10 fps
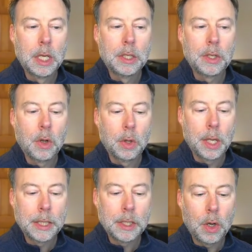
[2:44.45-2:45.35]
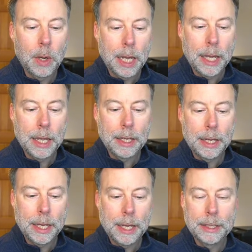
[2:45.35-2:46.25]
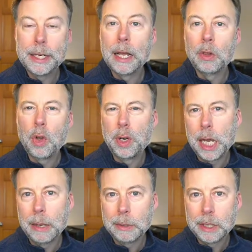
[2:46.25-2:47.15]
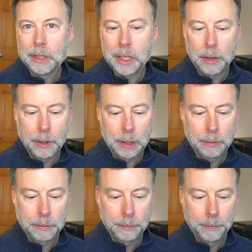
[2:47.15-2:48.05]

So let's go ahead and download it. I'm going to save it.